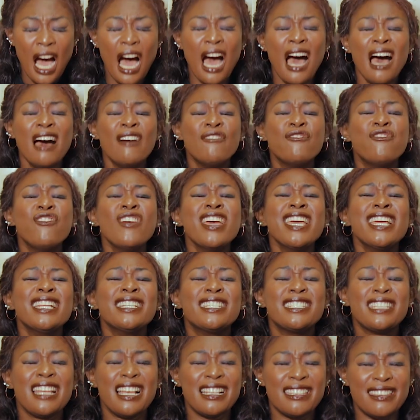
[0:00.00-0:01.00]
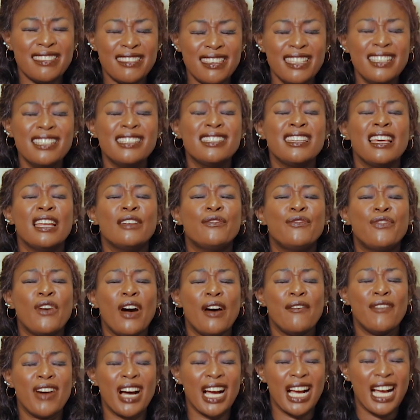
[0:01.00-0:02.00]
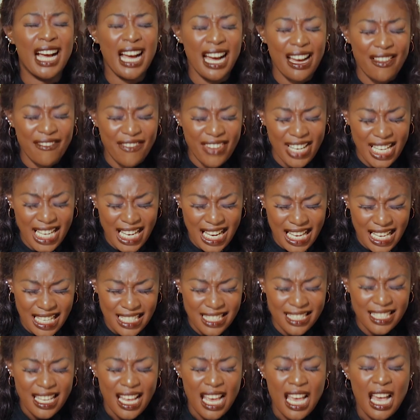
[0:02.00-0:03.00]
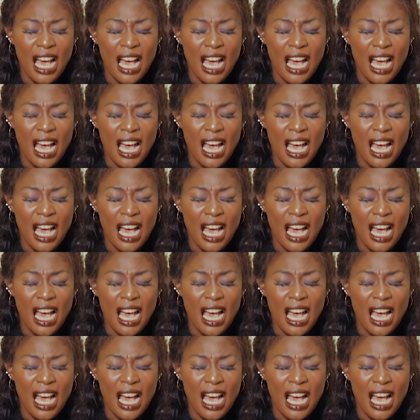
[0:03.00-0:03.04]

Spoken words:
Have we interceded for our governors?